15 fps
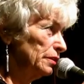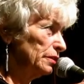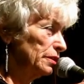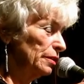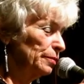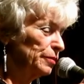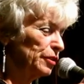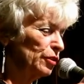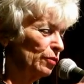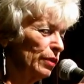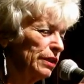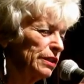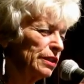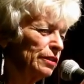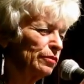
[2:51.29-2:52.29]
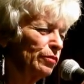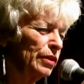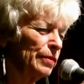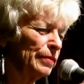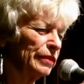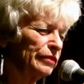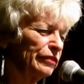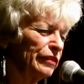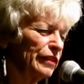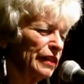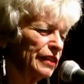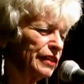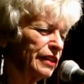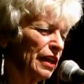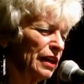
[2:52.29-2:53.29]
some 20 women, fell
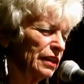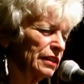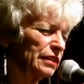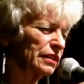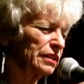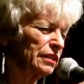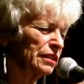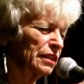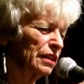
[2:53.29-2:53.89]
silent,